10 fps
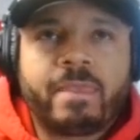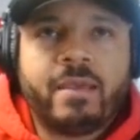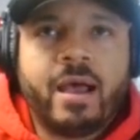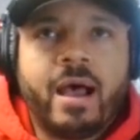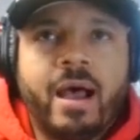
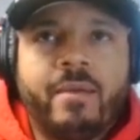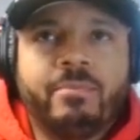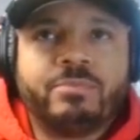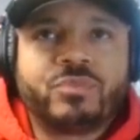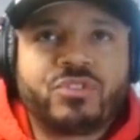
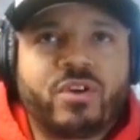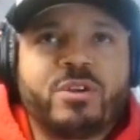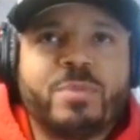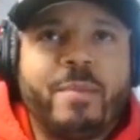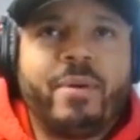As far
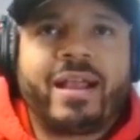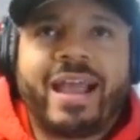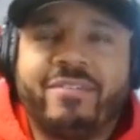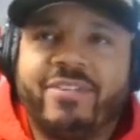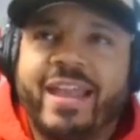as my
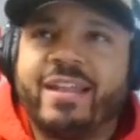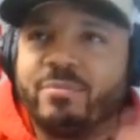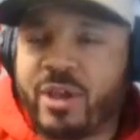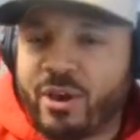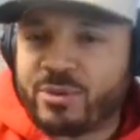Buckeye
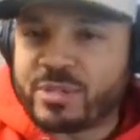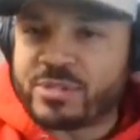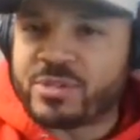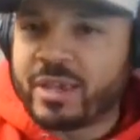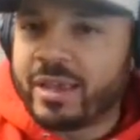fandom goes,
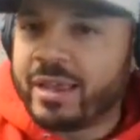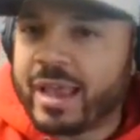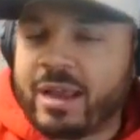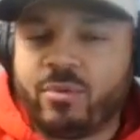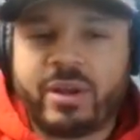it's
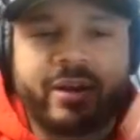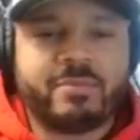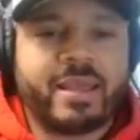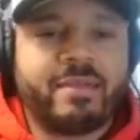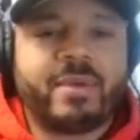kind of
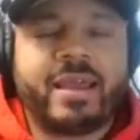weird, man.